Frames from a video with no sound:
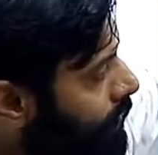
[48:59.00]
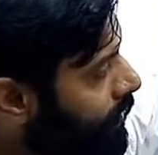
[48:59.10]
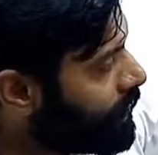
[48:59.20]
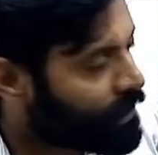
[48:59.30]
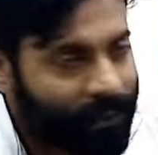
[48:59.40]
the
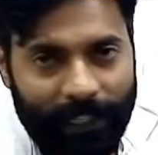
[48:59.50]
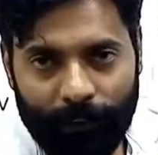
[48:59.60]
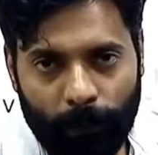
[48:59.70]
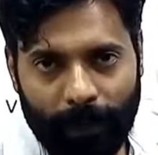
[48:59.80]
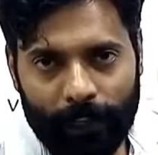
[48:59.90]
distance
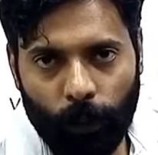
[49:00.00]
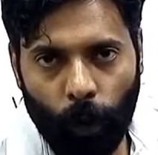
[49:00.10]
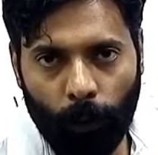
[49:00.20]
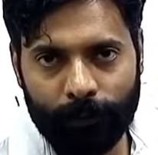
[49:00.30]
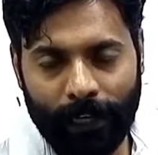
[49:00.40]
traveled by the
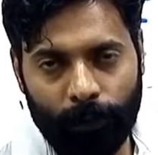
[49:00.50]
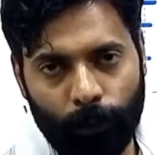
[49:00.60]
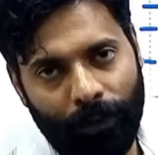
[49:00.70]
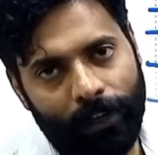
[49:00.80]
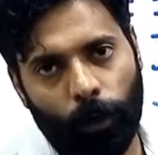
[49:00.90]
object
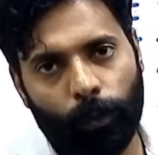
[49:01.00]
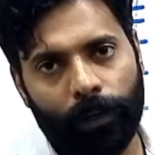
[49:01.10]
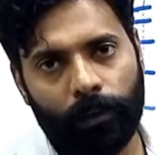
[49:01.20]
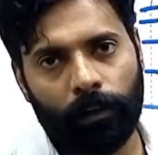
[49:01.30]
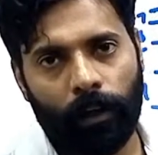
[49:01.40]
moving
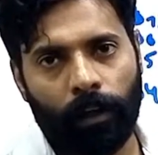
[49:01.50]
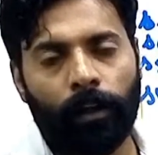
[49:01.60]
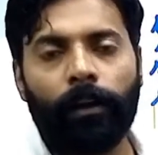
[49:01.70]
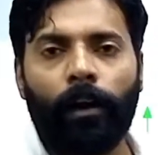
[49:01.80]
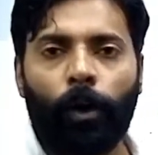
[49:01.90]
downward.
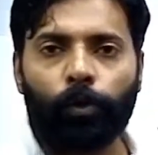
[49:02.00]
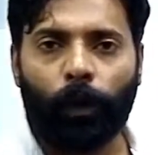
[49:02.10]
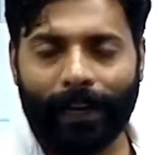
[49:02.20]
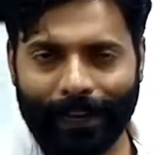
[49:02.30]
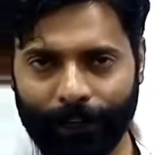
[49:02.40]
So
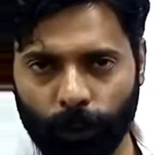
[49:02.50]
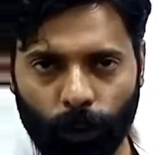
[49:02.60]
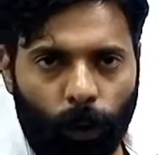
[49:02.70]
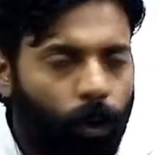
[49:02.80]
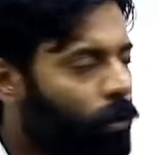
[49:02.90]
I get to
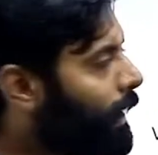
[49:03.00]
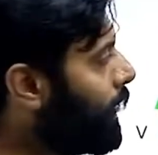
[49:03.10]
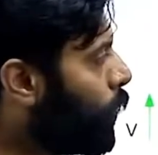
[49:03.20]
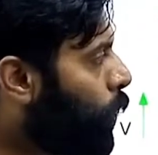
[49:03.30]
know that